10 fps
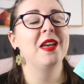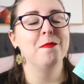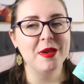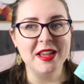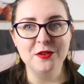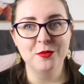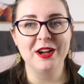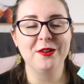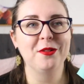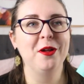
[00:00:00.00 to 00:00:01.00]
mean
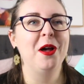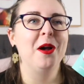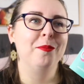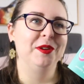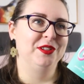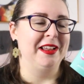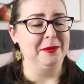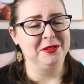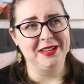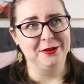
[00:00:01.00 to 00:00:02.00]
well but
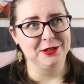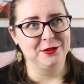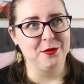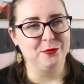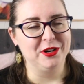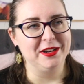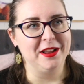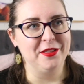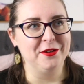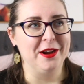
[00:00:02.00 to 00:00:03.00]
keep secrets from one
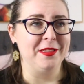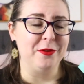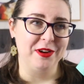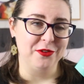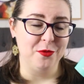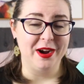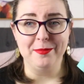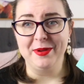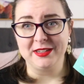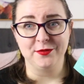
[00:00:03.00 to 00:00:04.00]
another and then wonder why
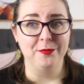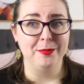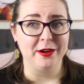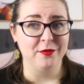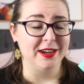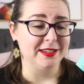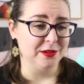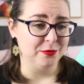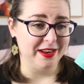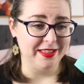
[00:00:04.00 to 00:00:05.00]
it back backfires
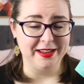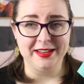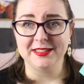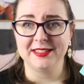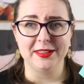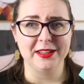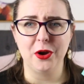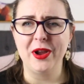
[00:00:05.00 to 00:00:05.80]
and why their kids suddenly go,